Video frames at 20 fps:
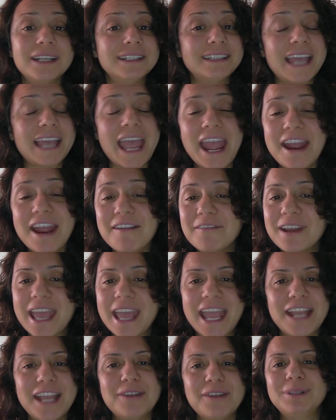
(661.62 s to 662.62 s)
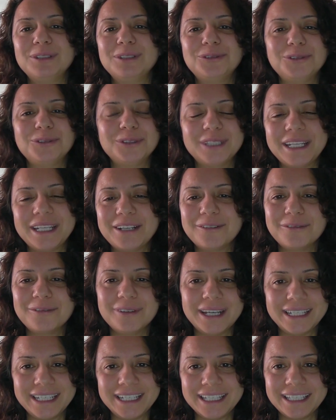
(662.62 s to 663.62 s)
every animal to their
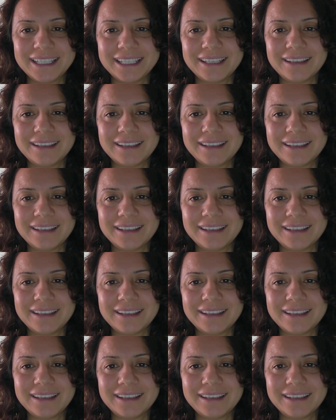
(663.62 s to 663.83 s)
wedding.